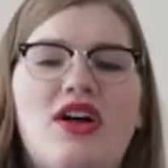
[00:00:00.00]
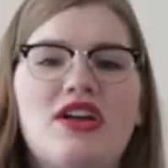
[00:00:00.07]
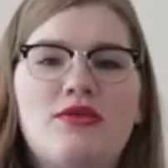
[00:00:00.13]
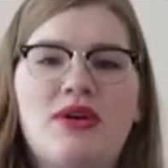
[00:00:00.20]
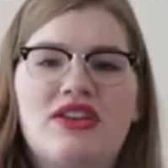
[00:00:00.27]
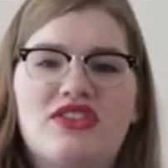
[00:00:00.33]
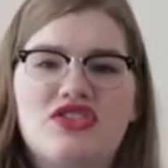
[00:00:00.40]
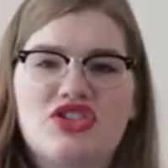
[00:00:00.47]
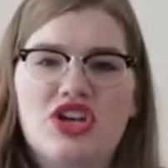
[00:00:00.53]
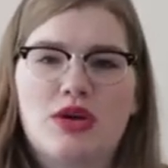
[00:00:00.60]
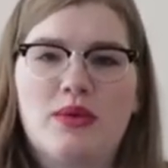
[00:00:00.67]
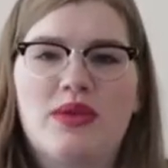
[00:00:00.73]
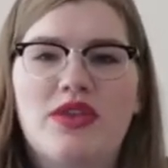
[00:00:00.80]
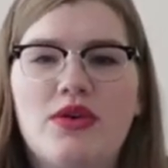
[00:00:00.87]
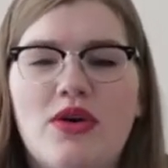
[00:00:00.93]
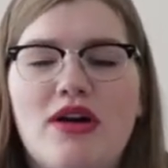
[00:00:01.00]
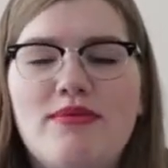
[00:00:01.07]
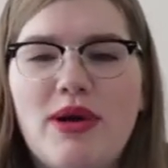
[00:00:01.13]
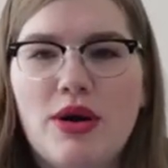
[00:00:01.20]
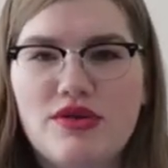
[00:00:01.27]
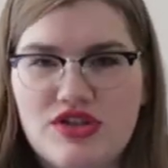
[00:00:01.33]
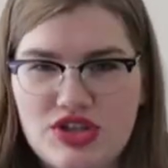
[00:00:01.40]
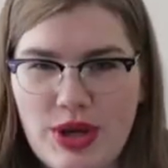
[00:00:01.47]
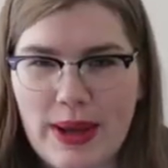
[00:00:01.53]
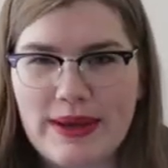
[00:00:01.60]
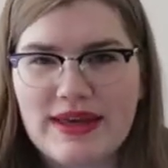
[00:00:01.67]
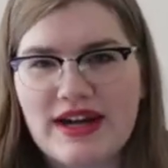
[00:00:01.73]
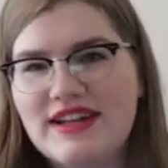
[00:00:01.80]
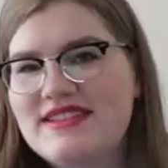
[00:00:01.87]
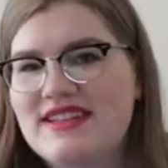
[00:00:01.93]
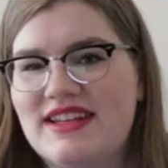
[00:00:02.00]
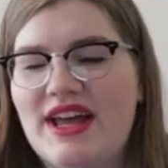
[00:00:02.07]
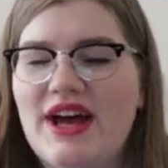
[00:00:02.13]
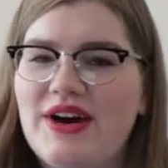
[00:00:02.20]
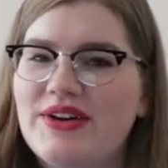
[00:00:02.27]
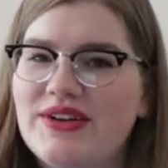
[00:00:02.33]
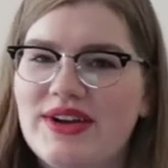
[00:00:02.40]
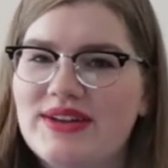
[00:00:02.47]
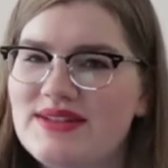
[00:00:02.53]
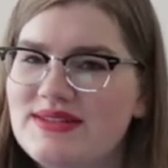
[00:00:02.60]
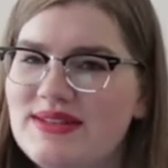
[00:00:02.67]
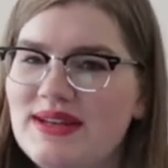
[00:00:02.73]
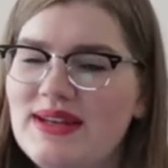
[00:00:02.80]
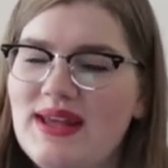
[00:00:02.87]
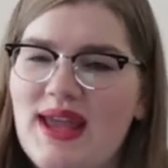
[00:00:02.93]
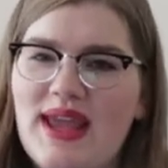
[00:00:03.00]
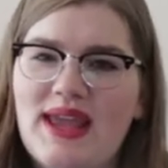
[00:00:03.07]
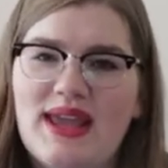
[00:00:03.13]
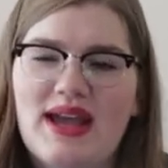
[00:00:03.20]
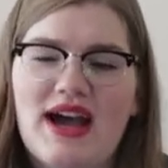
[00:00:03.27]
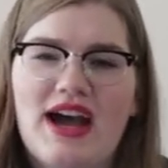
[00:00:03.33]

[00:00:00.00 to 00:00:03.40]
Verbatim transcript: all I wanted to share with you about J cuts and L cuts today.